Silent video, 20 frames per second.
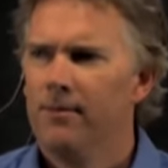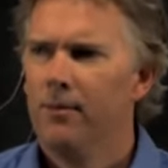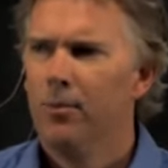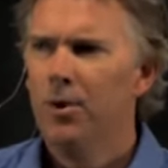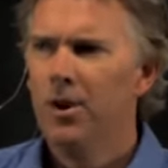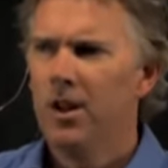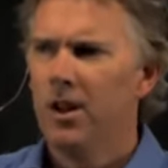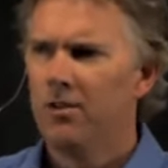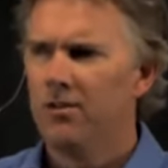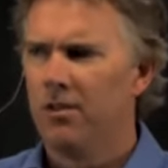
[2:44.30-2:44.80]
What
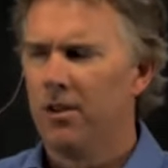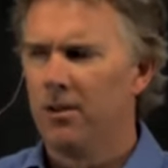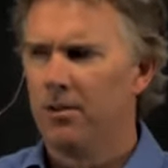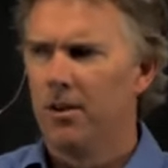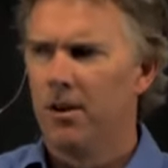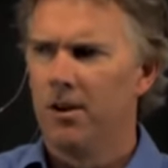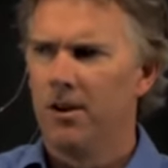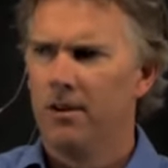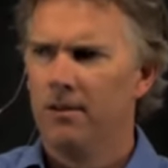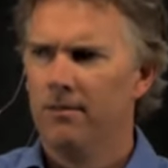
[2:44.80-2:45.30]
do you guys think
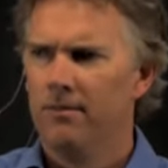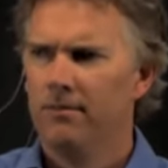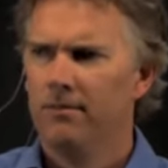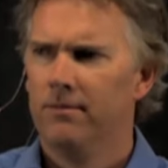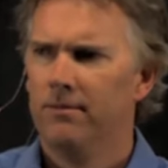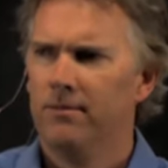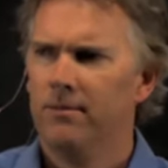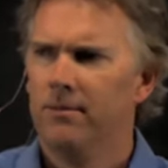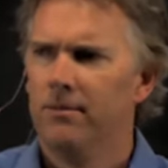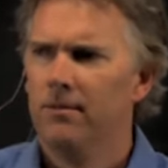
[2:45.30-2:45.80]
right here?
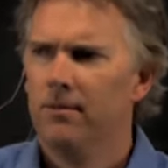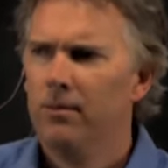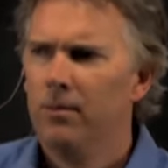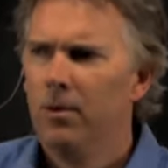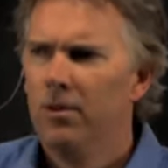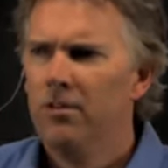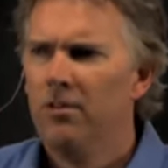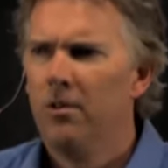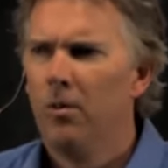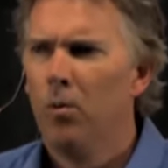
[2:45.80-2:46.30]

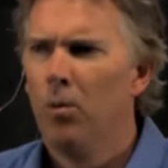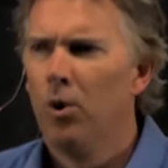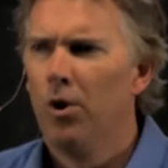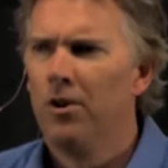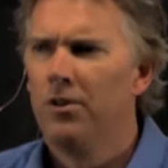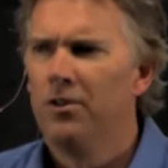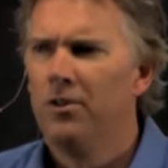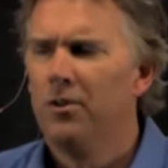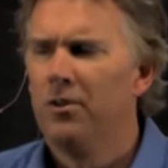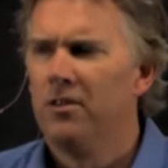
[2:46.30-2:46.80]
What's the
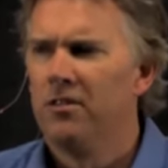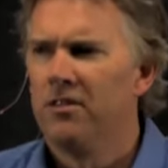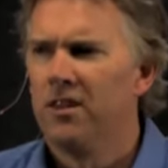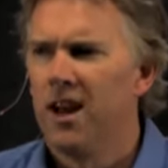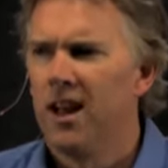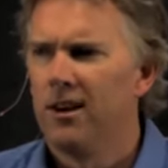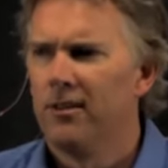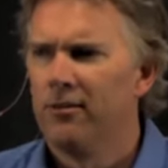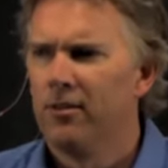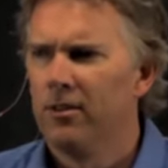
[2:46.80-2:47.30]
work due to
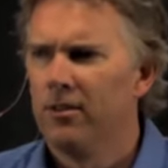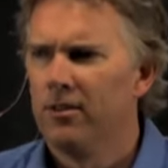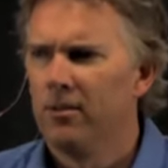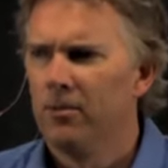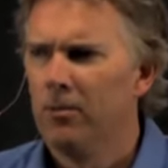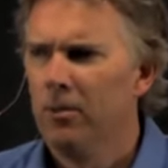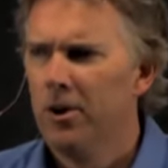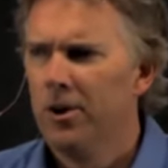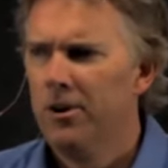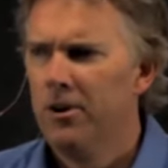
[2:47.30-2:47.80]
static friction?
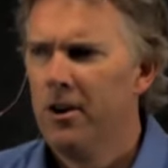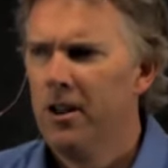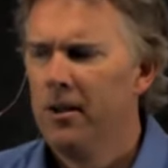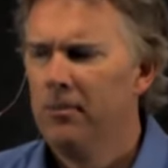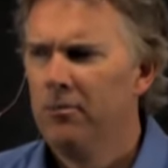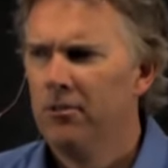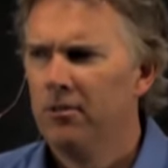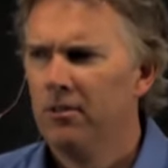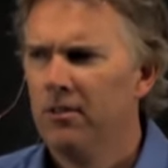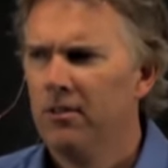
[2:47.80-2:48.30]
What are your names?